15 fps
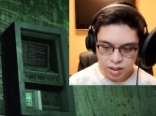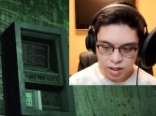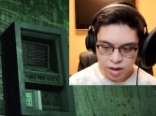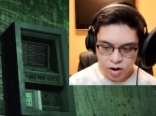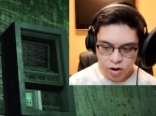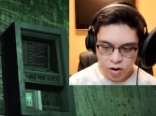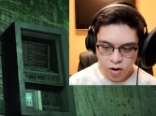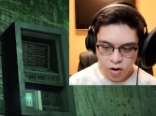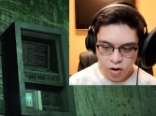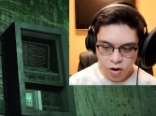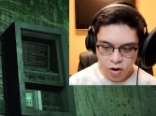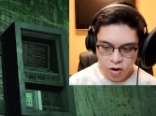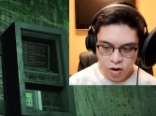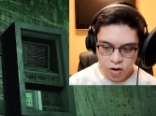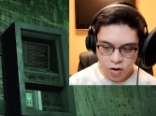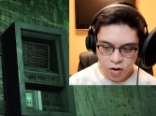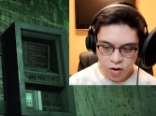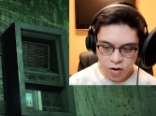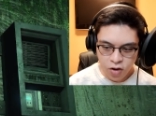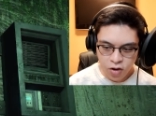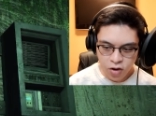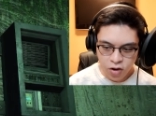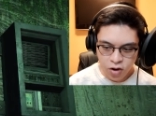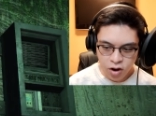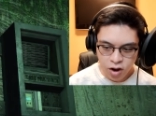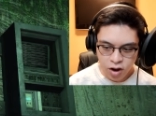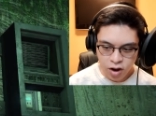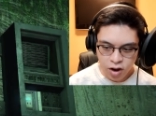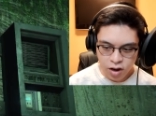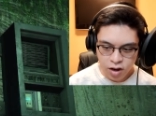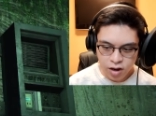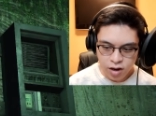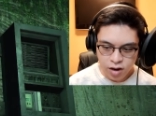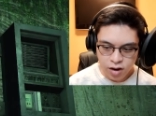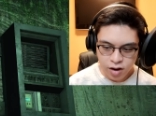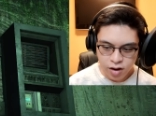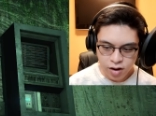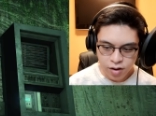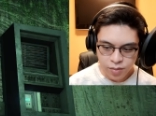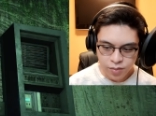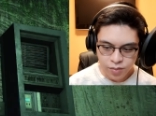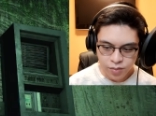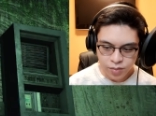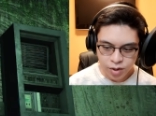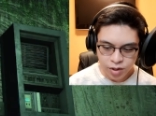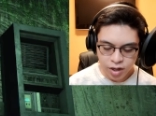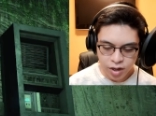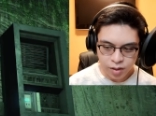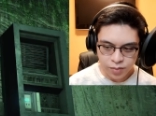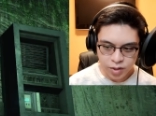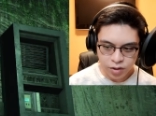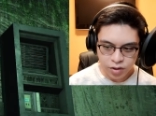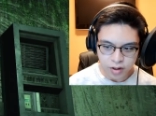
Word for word: here. Yup. Okay,